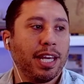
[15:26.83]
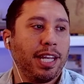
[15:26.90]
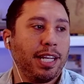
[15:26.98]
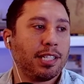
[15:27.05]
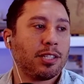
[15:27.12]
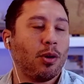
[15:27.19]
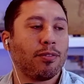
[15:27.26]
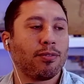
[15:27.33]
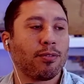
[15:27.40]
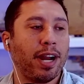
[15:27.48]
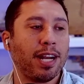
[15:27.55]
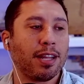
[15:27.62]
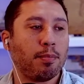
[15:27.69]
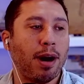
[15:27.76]
He's so
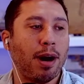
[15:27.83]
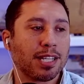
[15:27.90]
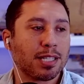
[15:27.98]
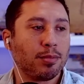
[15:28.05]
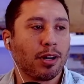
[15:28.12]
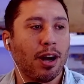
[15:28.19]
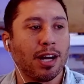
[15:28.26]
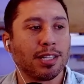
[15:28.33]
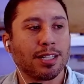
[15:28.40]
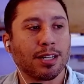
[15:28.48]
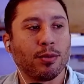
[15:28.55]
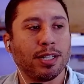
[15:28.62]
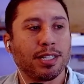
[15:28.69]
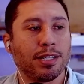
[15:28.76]
afraid of the possible
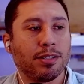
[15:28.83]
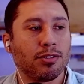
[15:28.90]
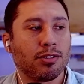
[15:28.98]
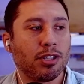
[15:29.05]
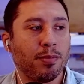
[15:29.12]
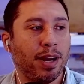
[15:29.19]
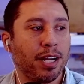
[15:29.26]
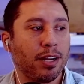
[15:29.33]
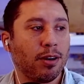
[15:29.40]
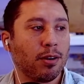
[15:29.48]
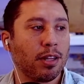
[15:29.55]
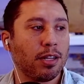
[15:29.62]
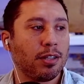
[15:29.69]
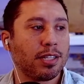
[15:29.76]
consequences, she might
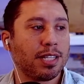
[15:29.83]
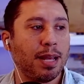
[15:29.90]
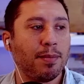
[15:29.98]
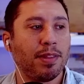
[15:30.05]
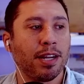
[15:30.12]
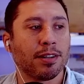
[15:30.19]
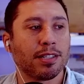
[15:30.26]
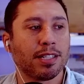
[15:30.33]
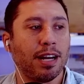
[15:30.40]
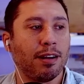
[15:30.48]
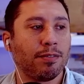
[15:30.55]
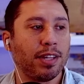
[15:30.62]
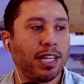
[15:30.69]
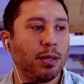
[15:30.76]
go to the same thing
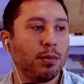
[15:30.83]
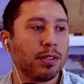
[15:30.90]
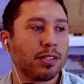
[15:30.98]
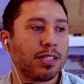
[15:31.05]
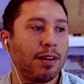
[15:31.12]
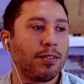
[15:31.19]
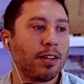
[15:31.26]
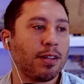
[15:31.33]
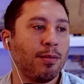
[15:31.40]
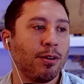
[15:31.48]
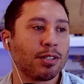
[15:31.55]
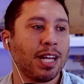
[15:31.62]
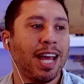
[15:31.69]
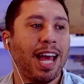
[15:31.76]
herself, that he will suffer the
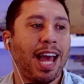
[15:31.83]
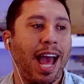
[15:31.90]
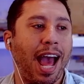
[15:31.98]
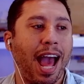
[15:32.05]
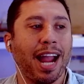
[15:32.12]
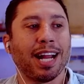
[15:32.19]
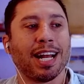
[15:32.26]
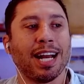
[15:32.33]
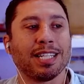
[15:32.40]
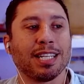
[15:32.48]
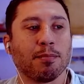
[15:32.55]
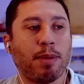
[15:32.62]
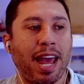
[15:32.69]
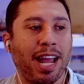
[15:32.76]
most
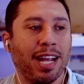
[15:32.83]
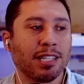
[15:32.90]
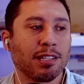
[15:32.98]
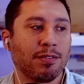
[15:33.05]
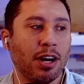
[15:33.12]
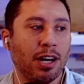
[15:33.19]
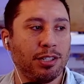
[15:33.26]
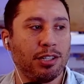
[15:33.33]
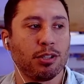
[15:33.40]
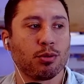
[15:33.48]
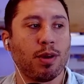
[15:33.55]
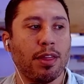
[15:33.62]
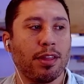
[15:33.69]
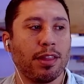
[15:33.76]
agonizing pangs of
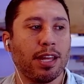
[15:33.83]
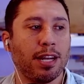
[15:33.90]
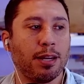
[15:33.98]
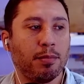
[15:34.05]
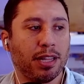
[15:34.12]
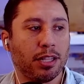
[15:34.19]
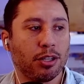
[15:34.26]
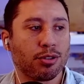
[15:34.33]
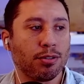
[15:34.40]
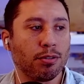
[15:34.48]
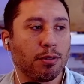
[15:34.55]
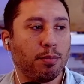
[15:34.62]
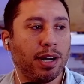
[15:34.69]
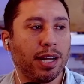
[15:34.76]
conscience rather than admit the
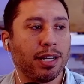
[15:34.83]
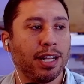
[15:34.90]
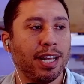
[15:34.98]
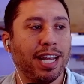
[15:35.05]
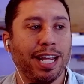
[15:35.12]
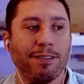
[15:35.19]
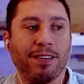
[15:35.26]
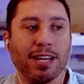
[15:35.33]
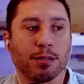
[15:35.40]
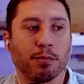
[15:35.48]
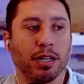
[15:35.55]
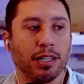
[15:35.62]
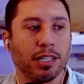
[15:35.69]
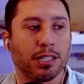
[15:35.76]
truth. But if he
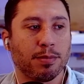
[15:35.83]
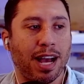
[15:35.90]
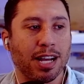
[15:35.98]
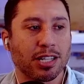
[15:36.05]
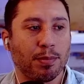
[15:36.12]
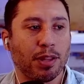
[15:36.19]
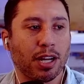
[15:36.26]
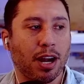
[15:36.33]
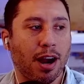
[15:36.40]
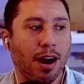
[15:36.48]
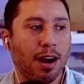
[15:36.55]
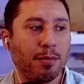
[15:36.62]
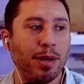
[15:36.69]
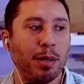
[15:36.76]
has merely smashed up the
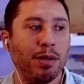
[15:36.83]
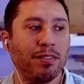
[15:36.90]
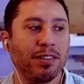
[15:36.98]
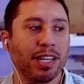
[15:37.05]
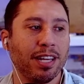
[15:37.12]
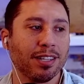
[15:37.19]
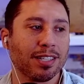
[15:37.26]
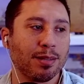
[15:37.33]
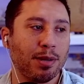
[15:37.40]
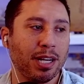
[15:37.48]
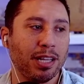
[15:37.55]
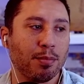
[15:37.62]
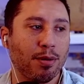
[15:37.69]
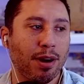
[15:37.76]
car and maybe even killed
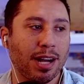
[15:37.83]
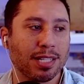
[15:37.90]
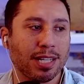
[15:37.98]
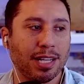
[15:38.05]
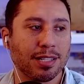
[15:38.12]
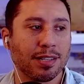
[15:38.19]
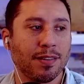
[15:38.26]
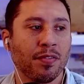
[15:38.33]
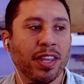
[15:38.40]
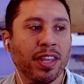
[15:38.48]
somebody in the process,